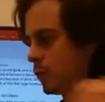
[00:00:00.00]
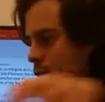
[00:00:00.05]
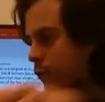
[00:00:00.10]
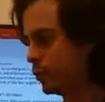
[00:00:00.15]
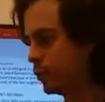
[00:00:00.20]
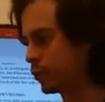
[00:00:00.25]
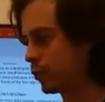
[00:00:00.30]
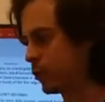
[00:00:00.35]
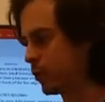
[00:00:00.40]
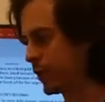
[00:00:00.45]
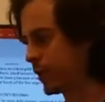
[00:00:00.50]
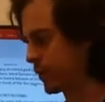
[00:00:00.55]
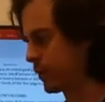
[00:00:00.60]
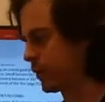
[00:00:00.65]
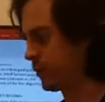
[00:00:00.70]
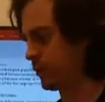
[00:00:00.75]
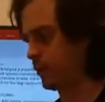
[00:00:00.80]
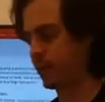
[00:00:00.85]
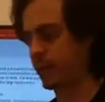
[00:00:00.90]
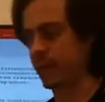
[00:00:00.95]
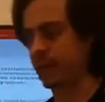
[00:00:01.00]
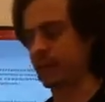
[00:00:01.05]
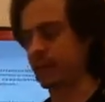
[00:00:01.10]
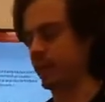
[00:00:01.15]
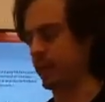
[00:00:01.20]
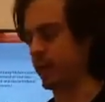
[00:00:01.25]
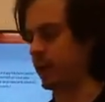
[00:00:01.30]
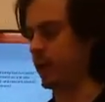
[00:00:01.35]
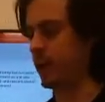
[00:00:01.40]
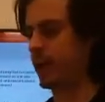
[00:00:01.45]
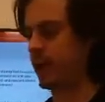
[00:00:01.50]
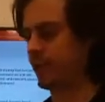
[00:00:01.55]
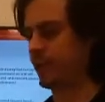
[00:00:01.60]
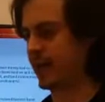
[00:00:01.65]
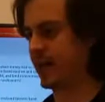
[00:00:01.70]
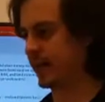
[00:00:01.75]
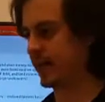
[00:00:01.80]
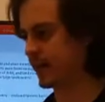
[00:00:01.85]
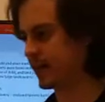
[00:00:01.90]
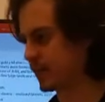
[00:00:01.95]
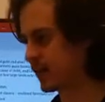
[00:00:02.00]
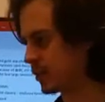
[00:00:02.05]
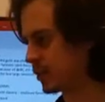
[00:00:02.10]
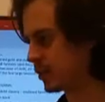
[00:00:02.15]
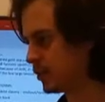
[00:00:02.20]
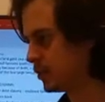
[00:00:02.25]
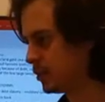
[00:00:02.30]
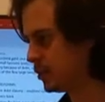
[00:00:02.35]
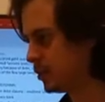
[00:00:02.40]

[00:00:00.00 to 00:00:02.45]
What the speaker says: real quick, we're getting to the climax